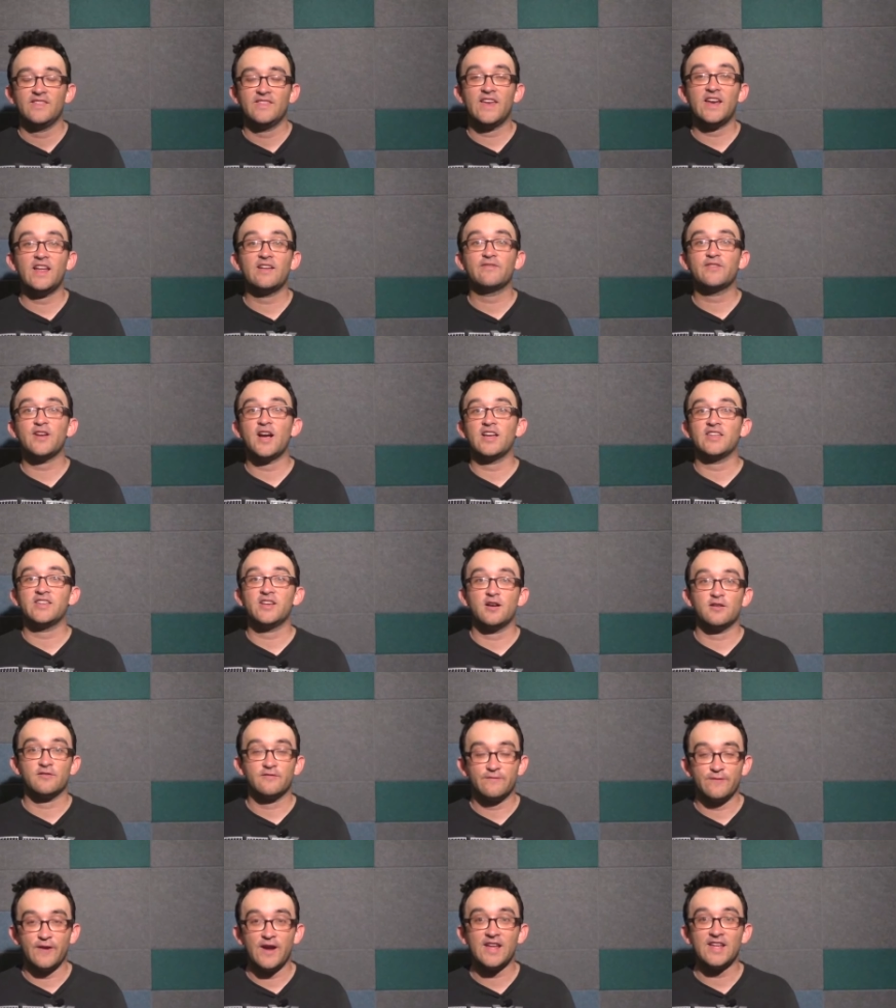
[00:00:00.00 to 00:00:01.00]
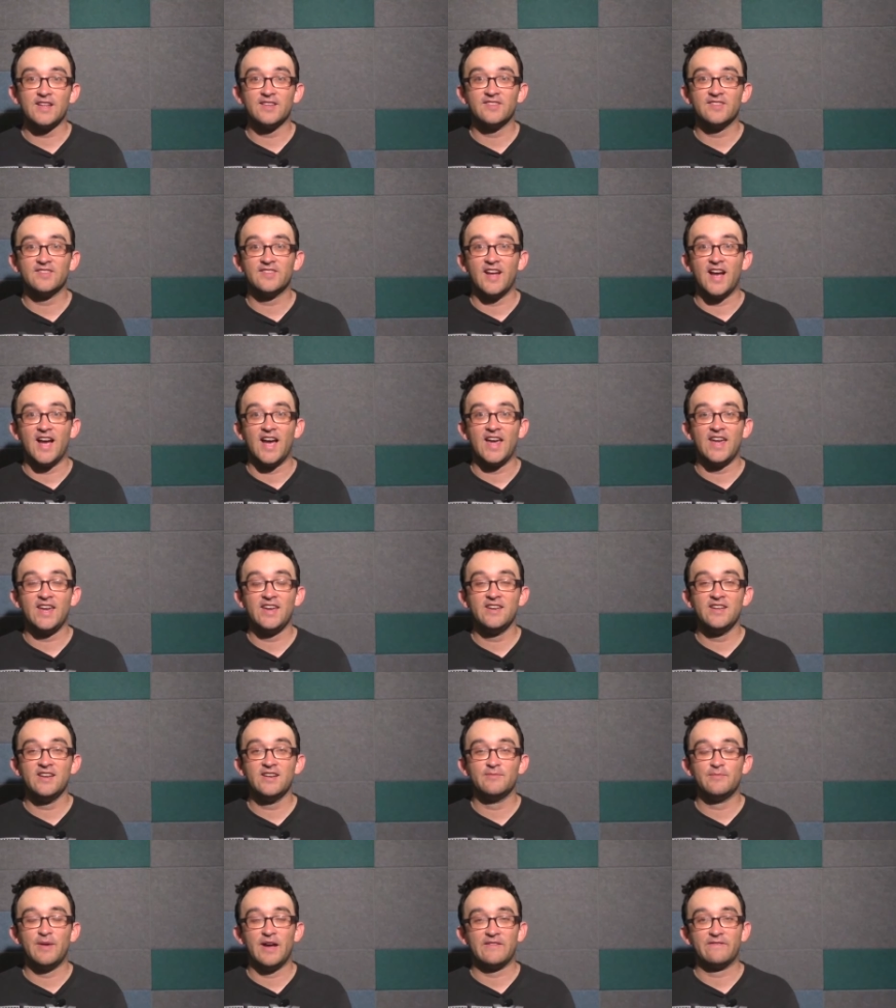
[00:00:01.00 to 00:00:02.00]
Then I've got Young
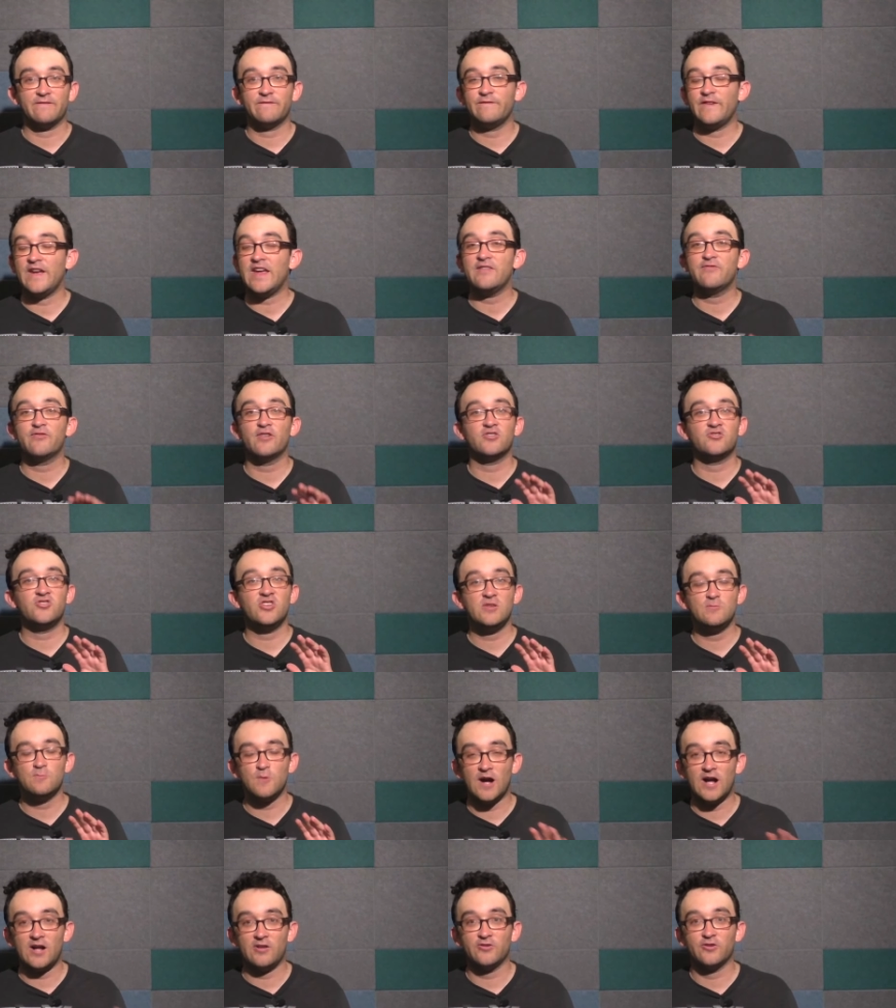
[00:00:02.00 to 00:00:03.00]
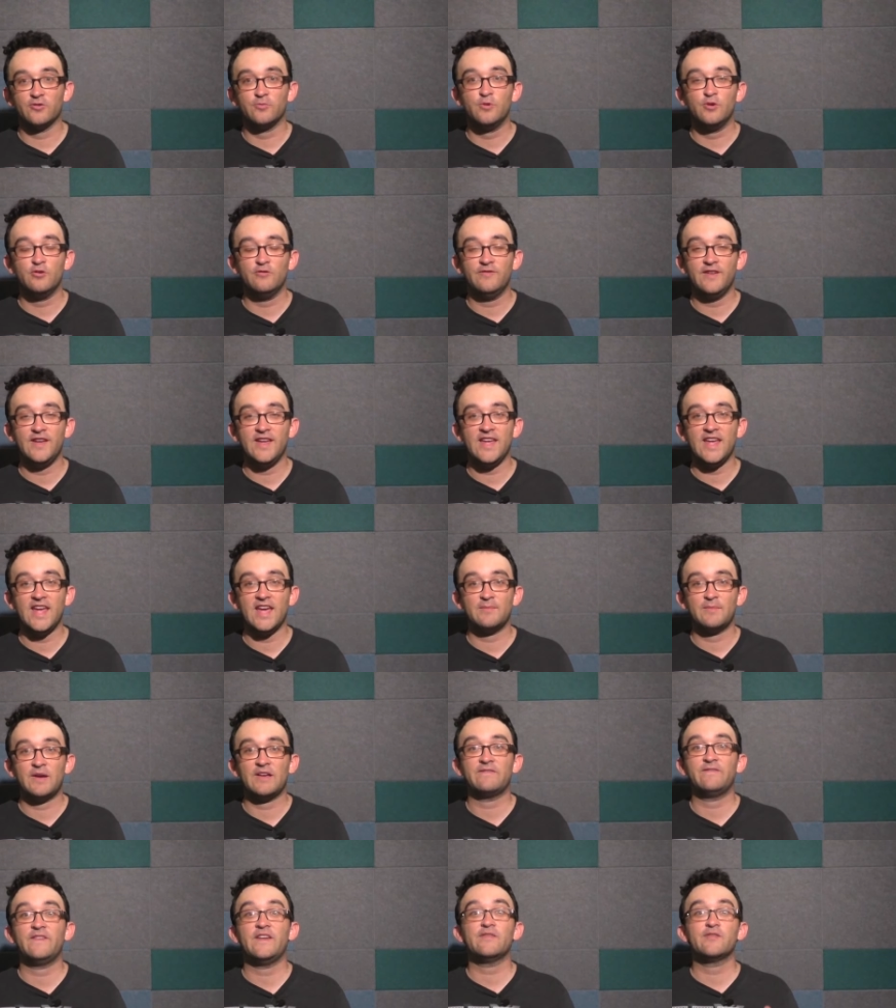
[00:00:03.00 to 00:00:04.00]
Frankenstein, my favorite Gene Wilder movie, and
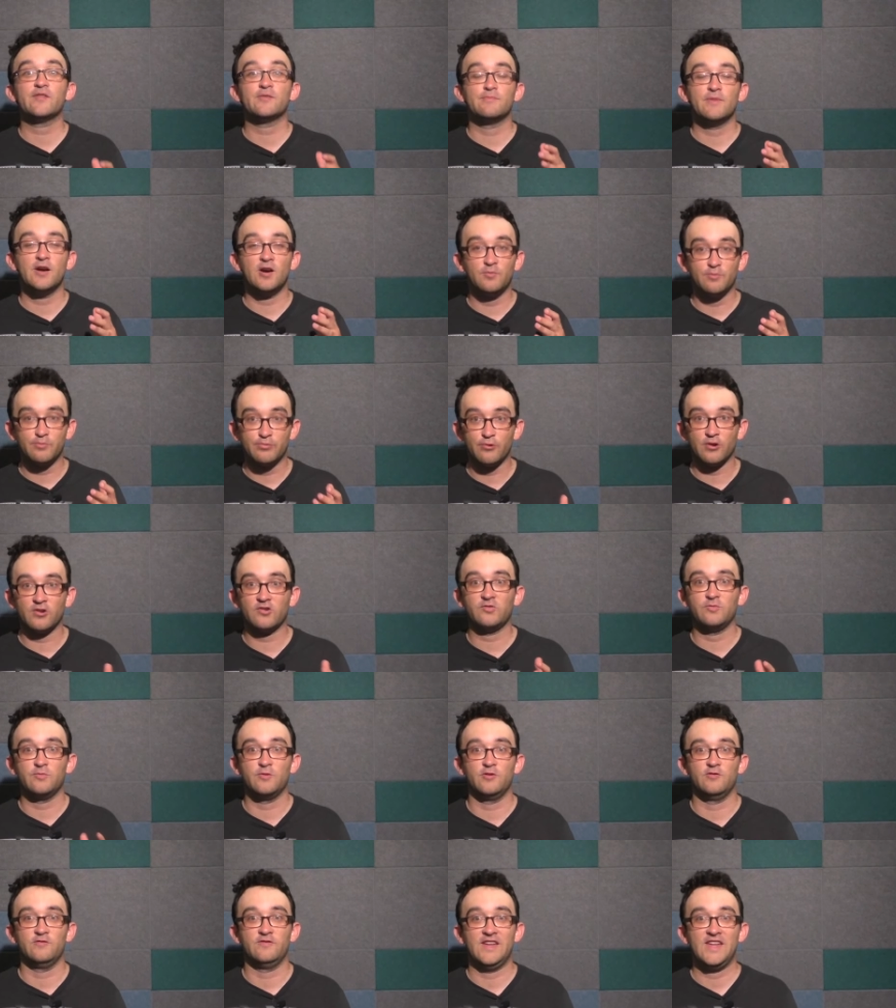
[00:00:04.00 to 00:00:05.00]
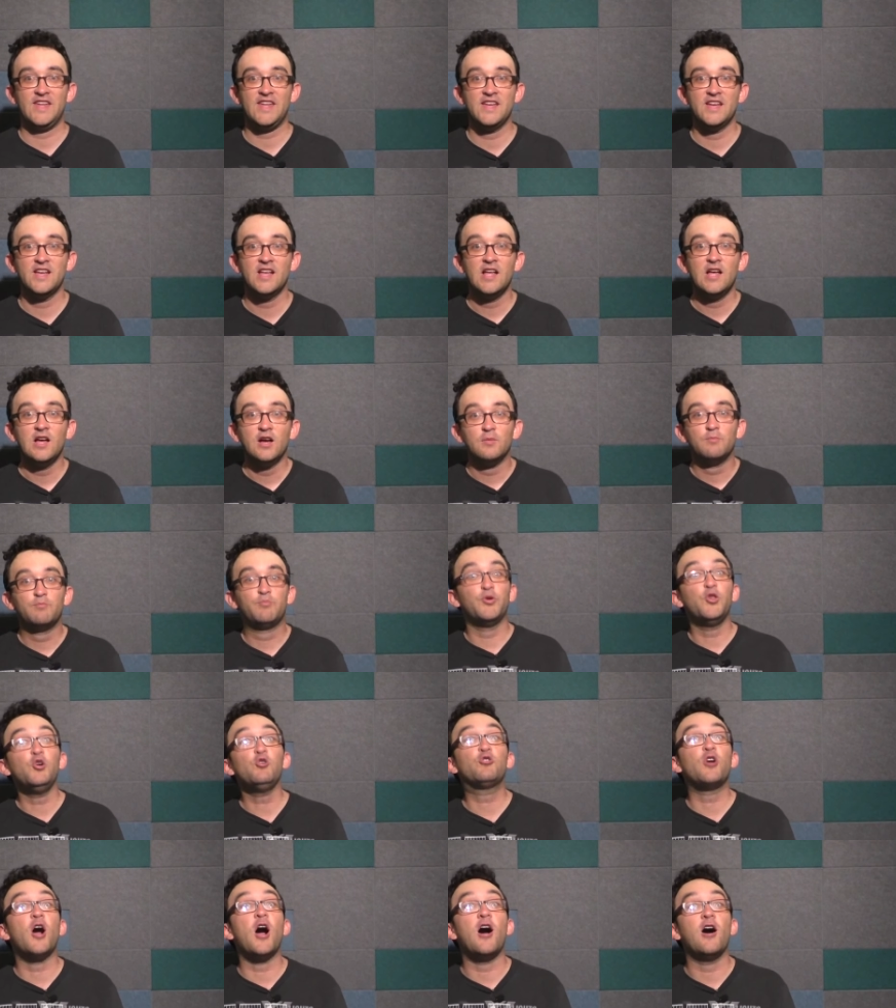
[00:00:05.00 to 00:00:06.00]
my favorite Mel Brooks movie,
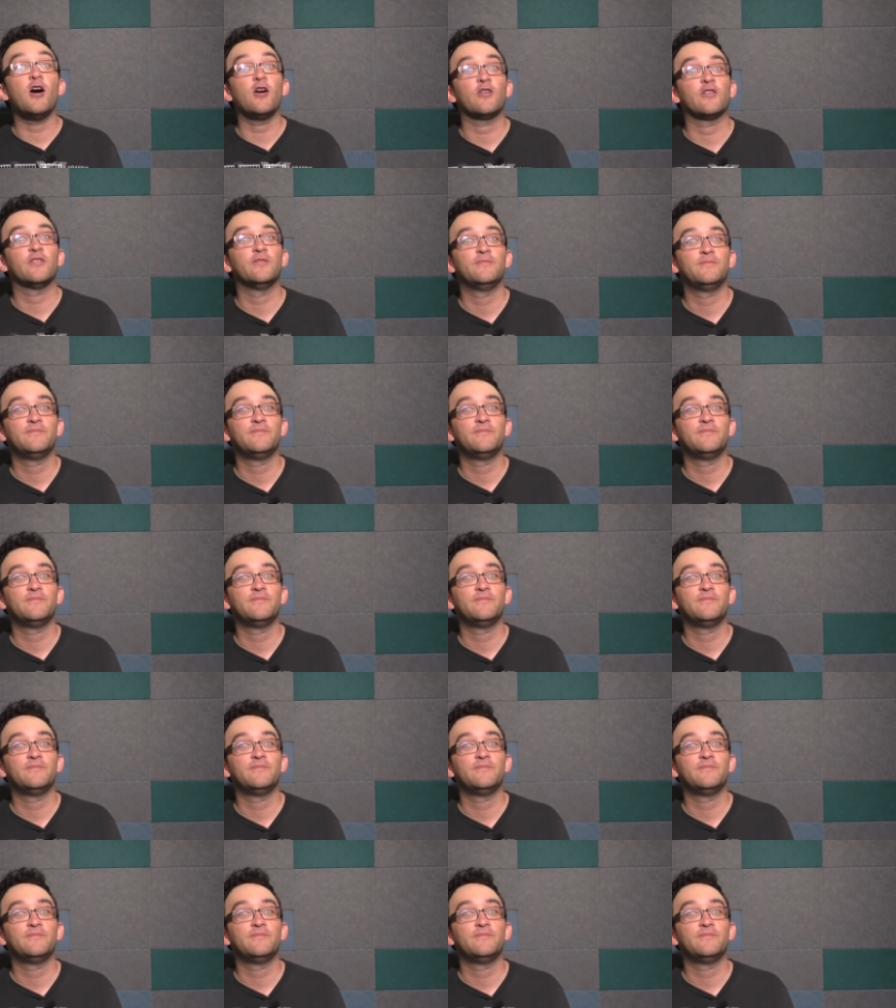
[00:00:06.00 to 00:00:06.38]
Blue Card!